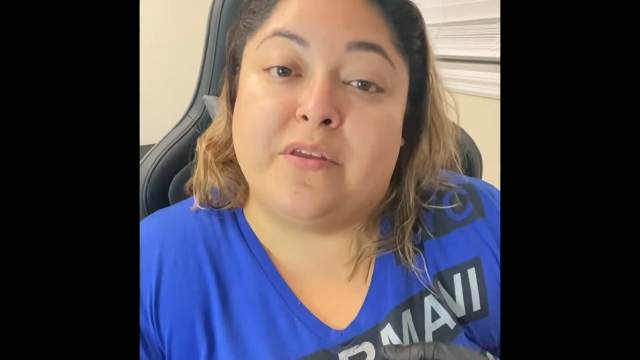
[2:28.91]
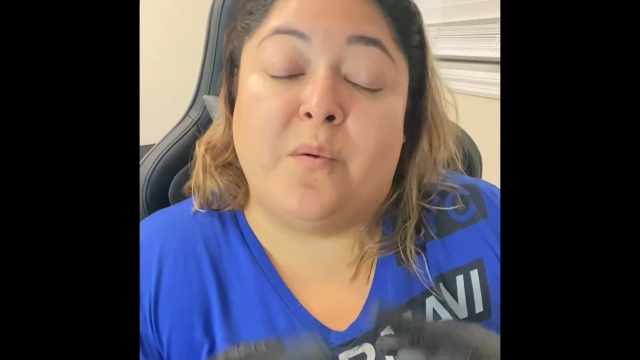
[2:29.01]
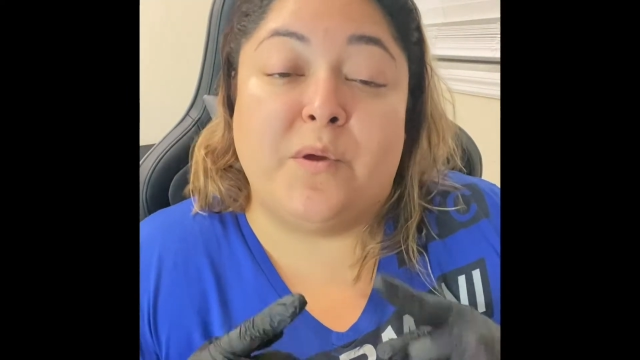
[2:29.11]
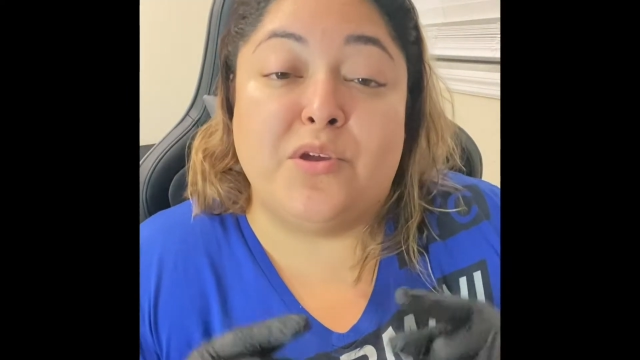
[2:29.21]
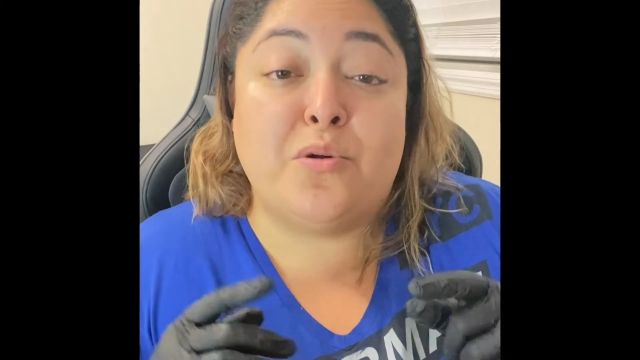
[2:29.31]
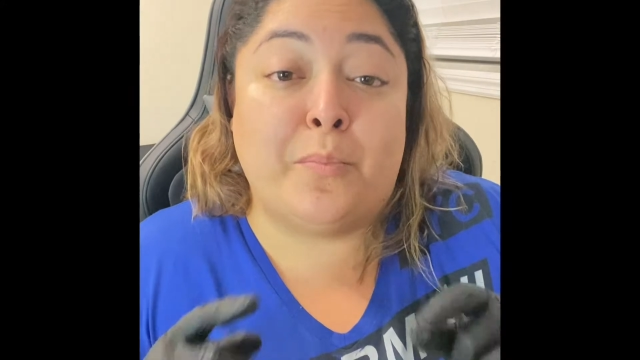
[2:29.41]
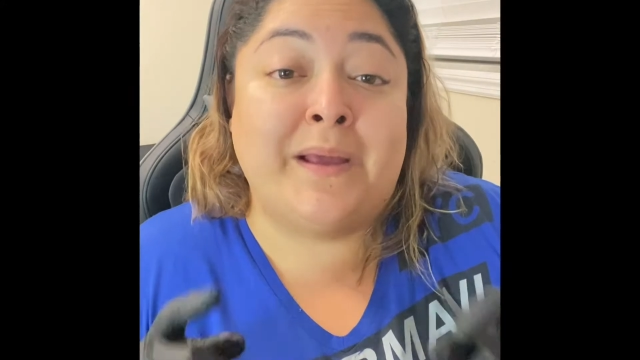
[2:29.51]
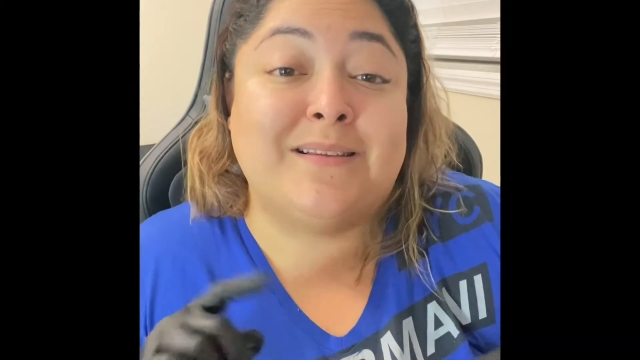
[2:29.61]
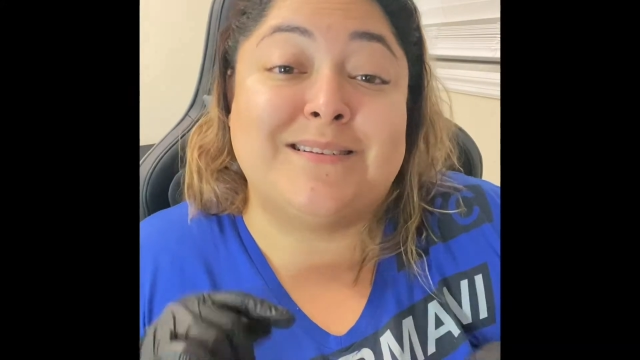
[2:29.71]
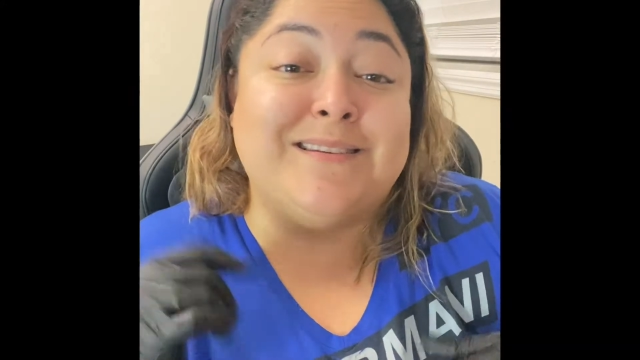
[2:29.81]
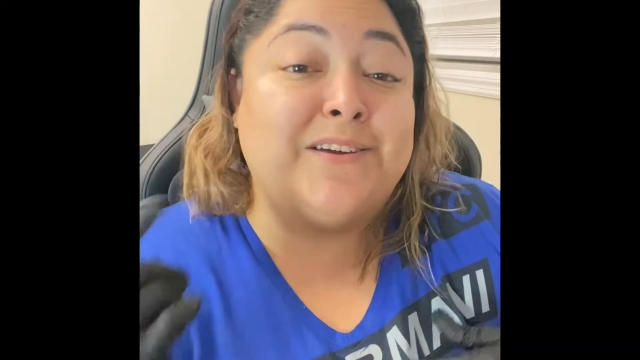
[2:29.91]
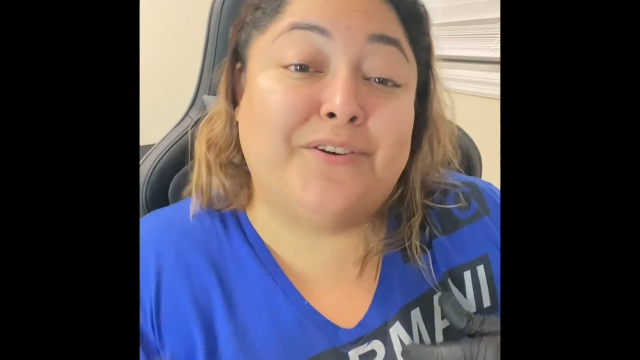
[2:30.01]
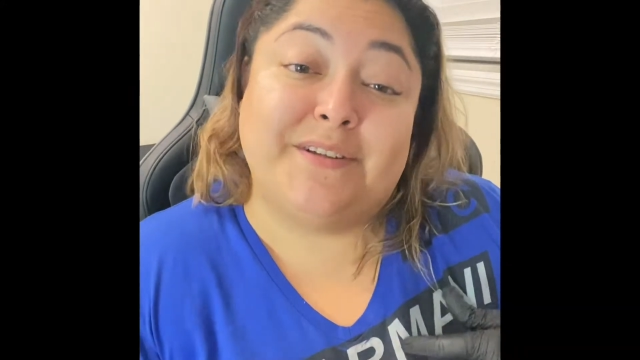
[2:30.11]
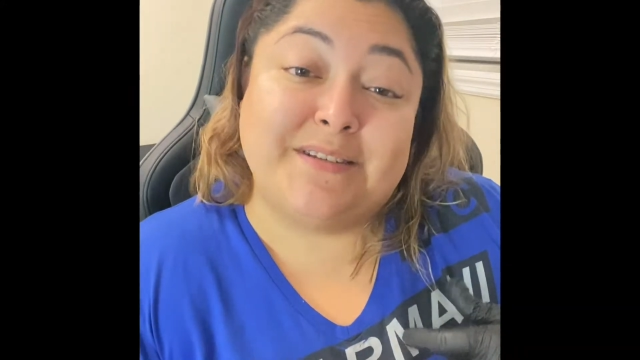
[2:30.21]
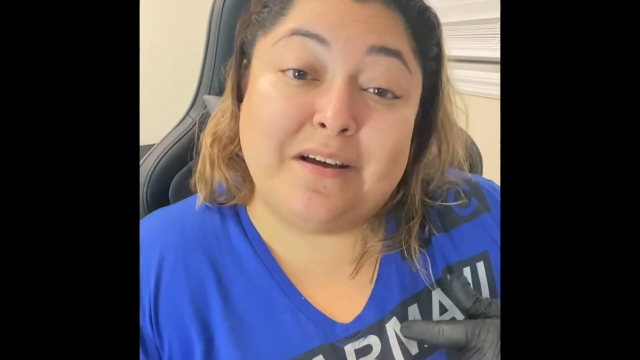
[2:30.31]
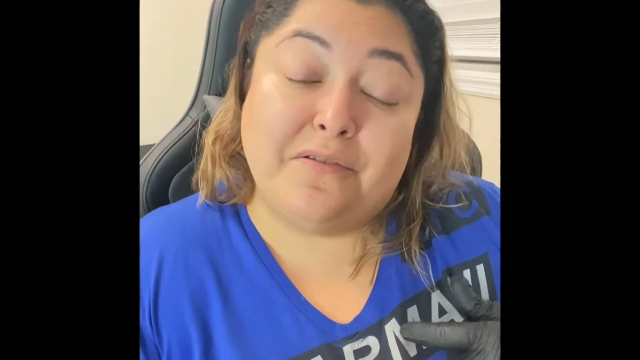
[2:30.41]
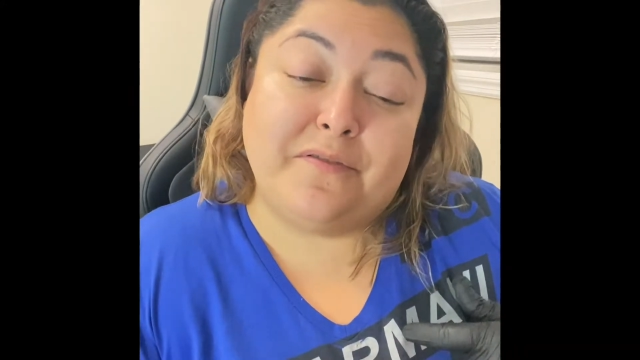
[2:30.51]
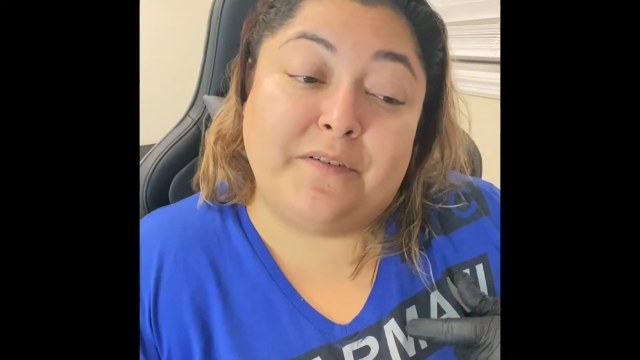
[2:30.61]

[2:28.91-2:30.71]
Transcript: that way you don't paint the sneaker itself,